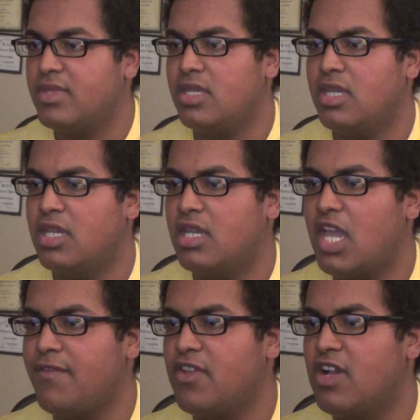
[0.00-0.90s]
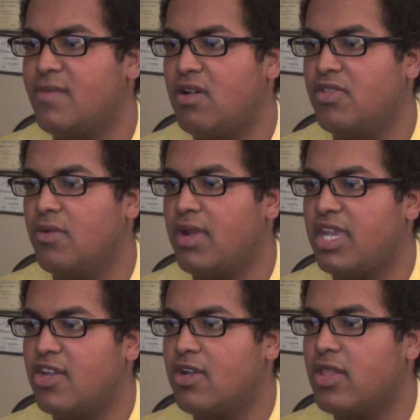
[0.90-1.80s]
have you come all the way
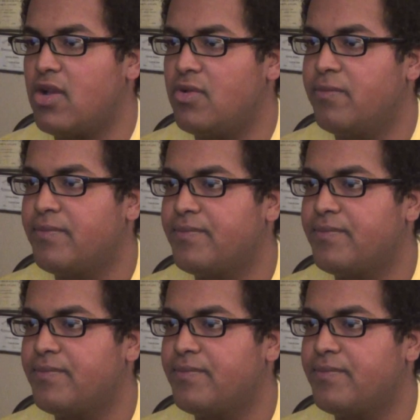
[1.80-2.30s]
here alone?